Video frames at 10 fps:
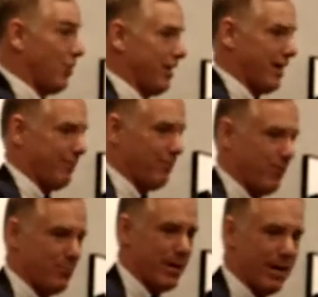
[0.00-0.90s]
Certainly not if
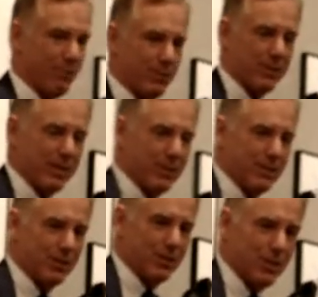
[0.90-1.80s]
you're married with kids
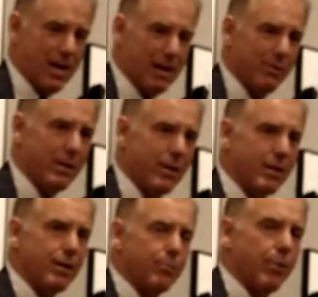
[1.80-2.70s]
and a job.
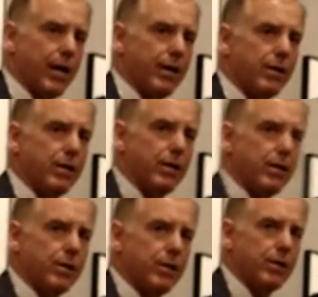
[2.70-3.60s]
But
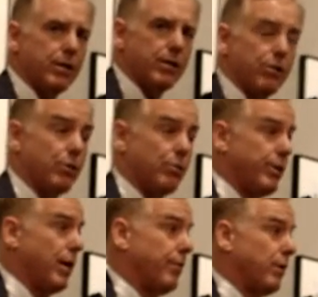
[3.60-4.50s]
you can
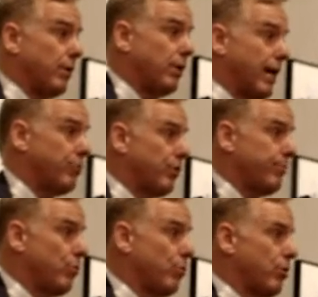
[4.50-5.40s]
be on the
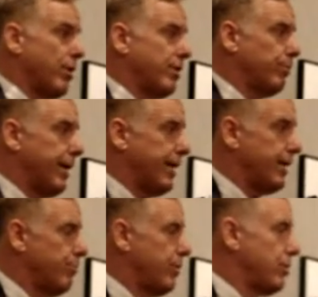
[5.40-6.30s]
library board or on the
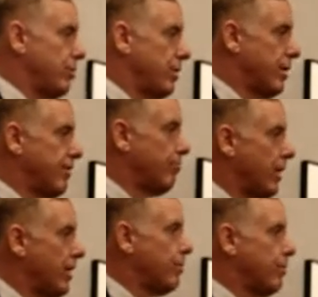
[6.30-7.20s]
planning commission. You can give
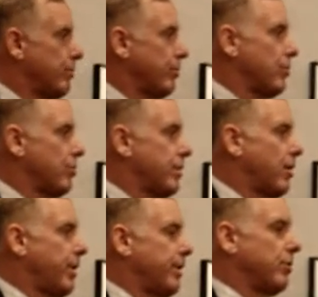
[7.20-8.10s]
money to people that you
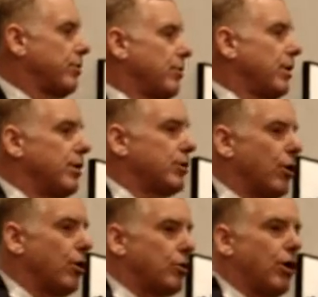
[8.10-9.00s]
care about. You can
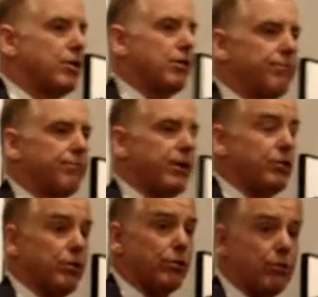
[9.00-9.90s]
talk to your
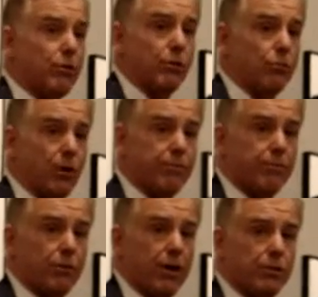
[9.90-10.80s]
friends. You can run
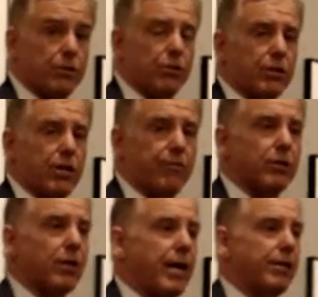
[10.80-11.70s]
for office yourself.
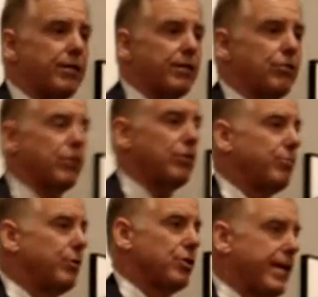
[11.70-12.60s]
There's a lot of things you can
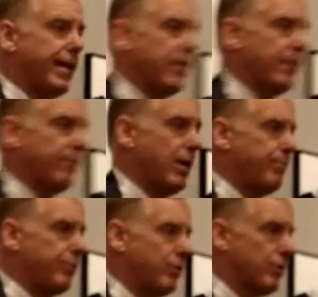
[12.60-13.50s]
do, but you can't give
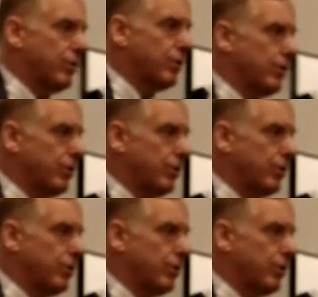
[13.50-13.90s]
up your